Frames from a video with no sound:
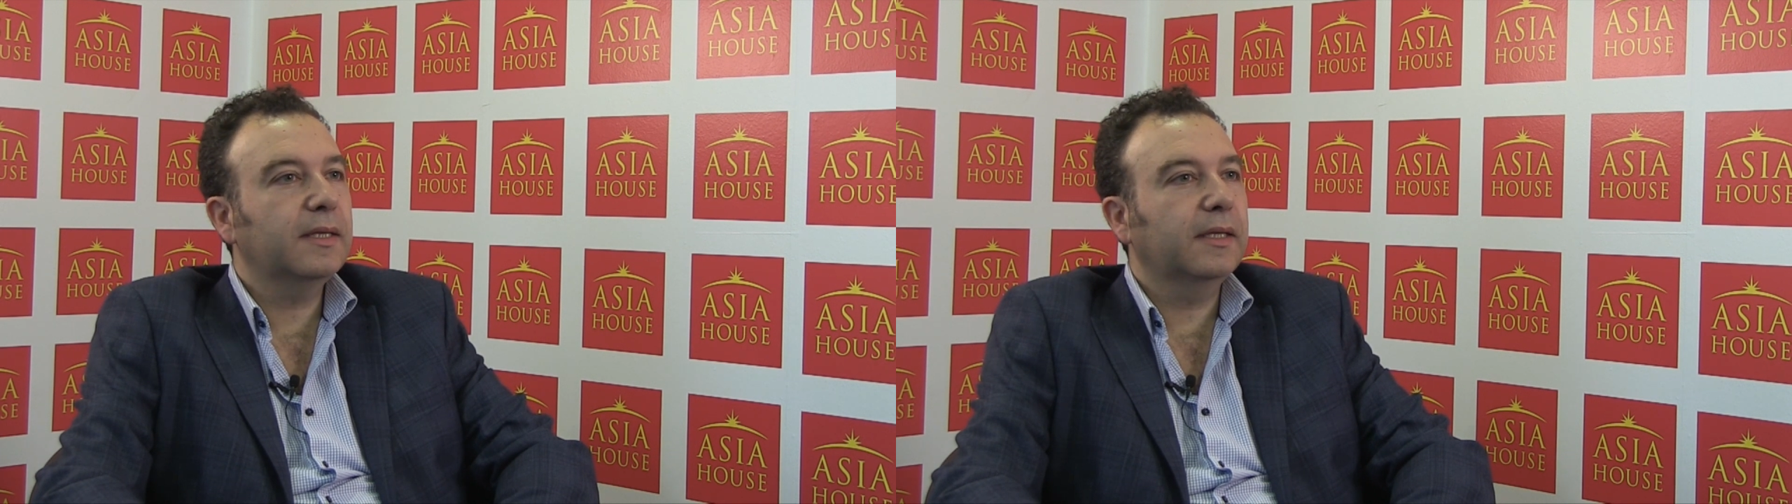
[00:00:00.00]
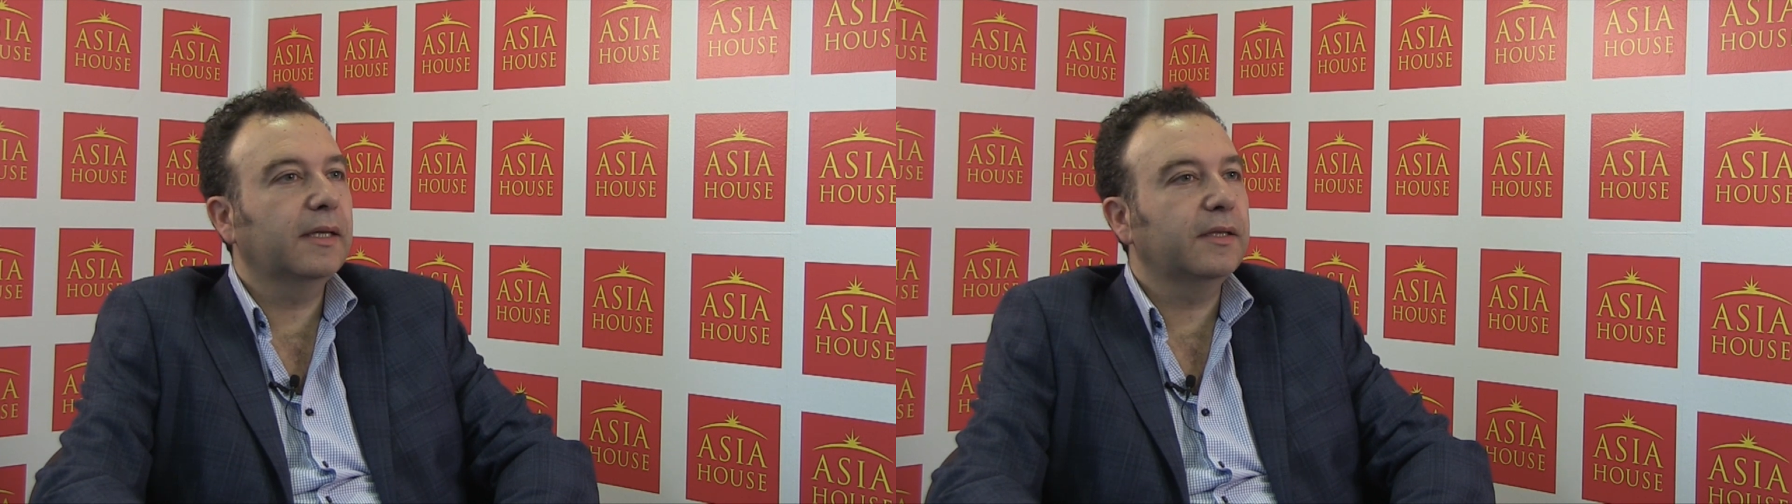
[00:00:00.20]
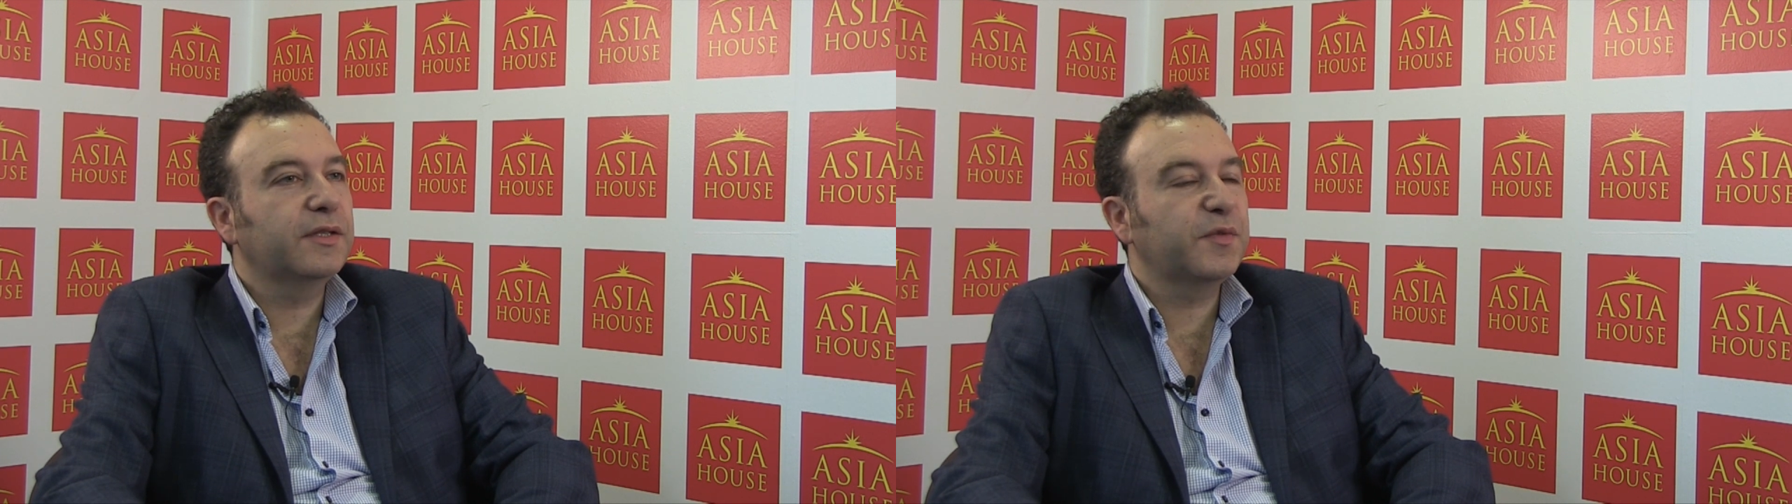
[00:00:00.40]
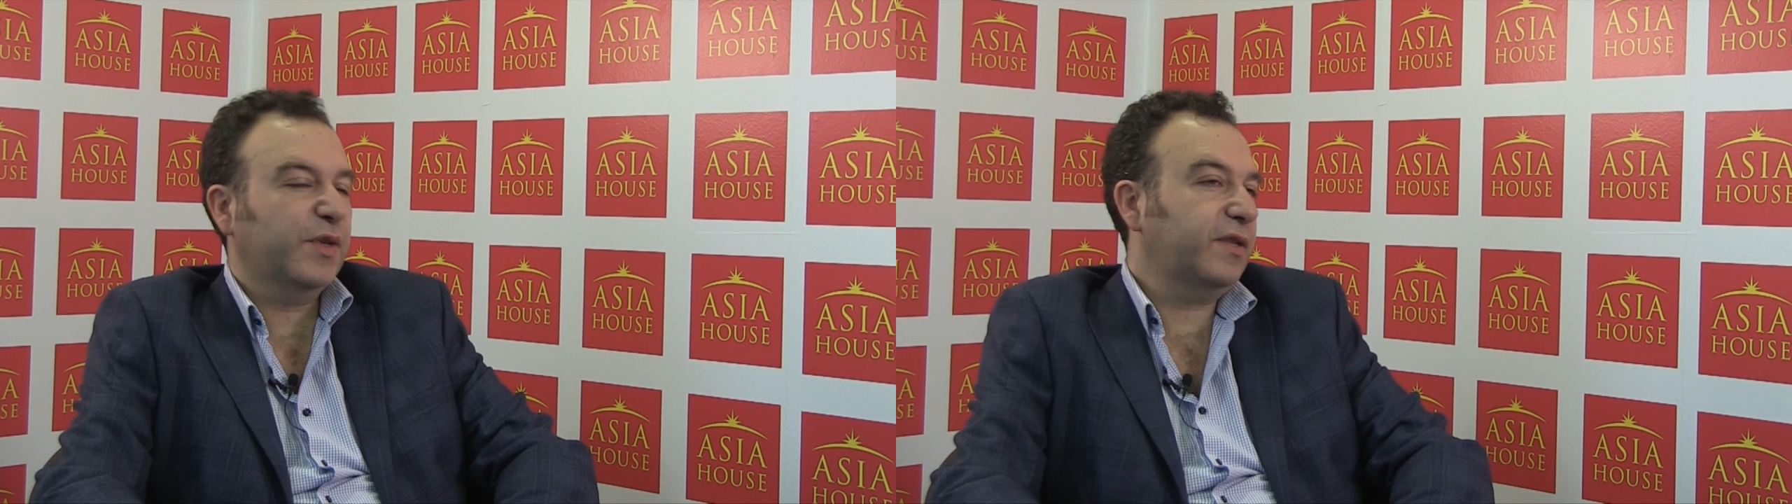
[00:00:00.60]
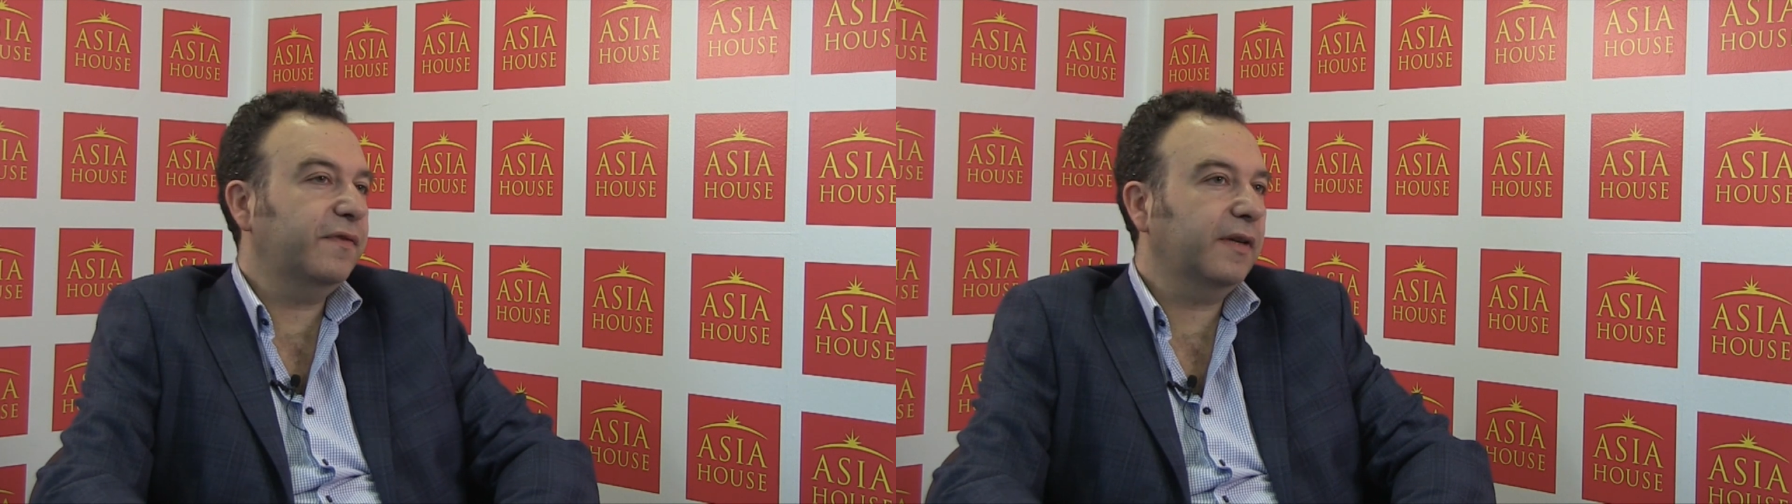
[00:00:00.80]
and
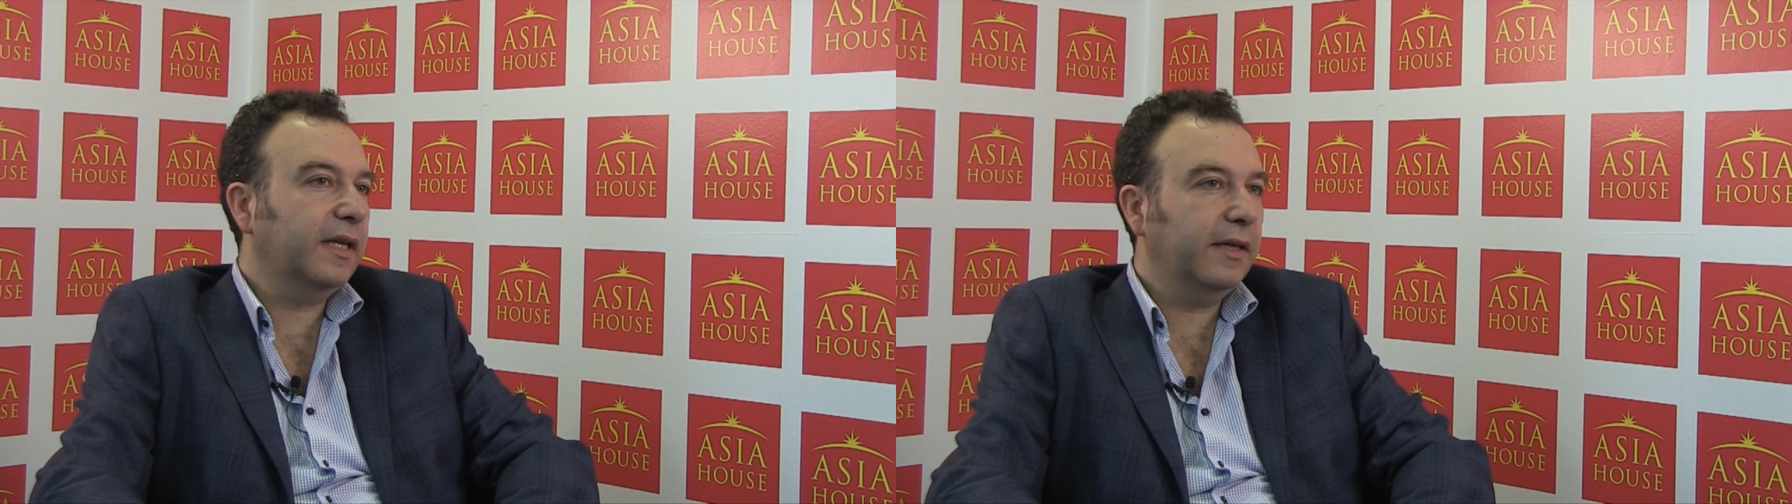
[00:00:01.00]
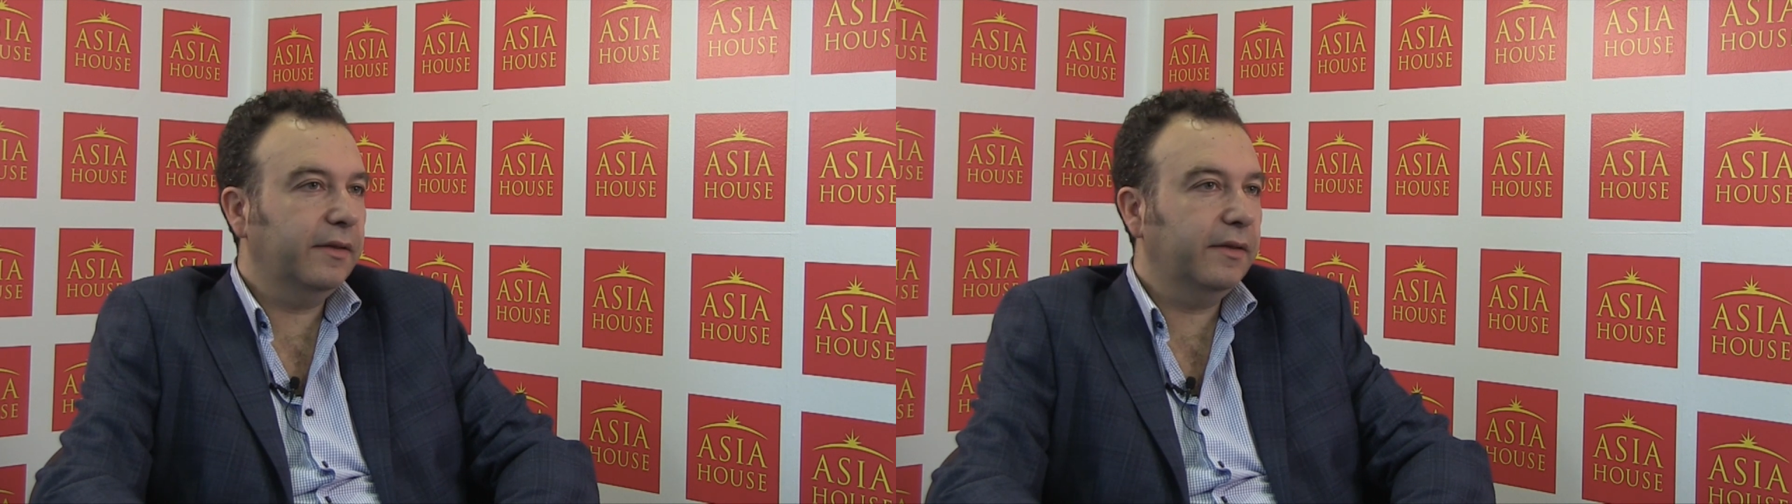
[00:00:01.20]
specifically